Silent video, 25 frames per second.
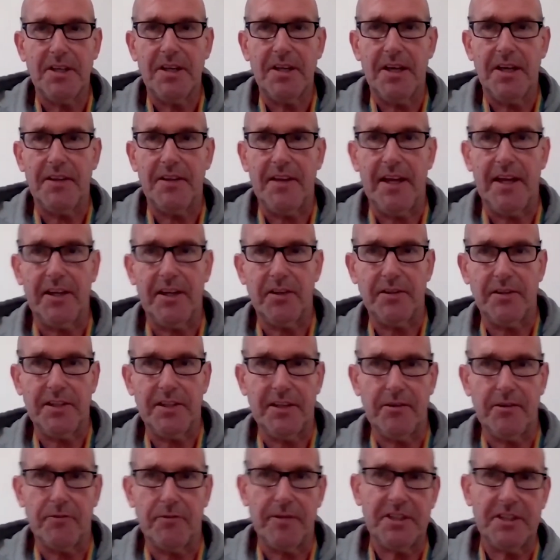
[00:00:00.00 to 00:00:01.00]
And then
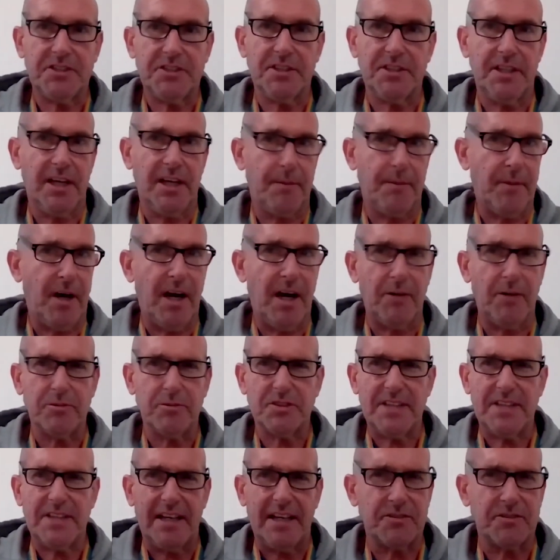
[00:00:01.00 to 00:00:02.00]
originally, I'm, I was
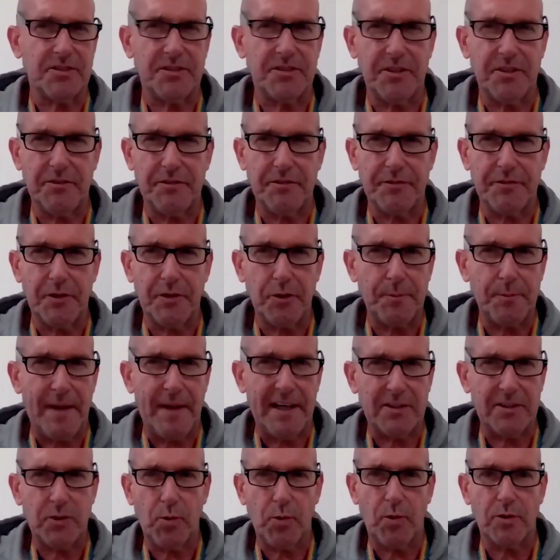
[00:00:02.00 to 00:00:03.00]
down to do food
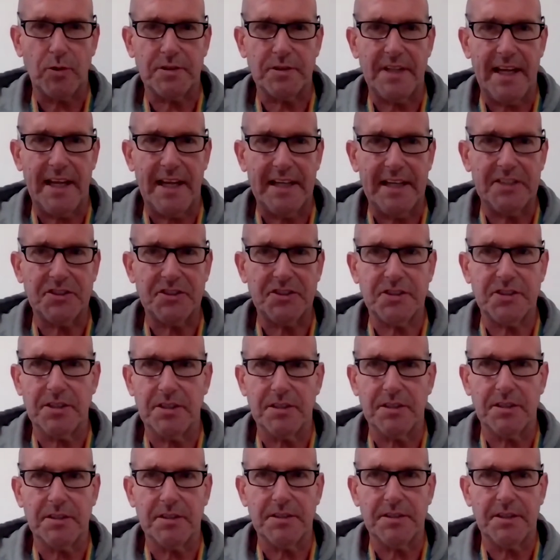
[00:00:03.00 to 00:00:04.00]
bank
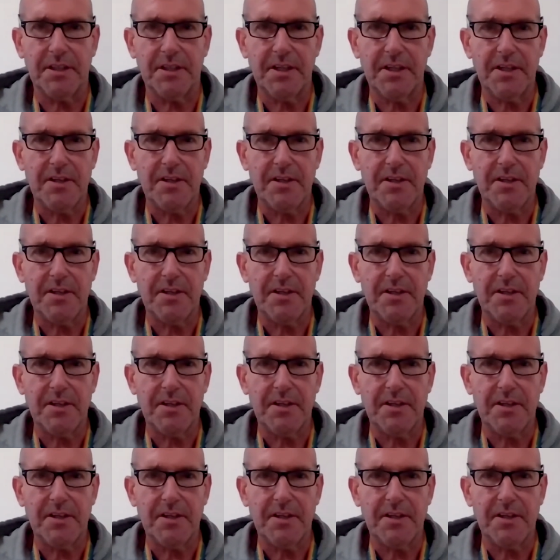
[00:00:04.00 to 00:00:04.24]
coordination,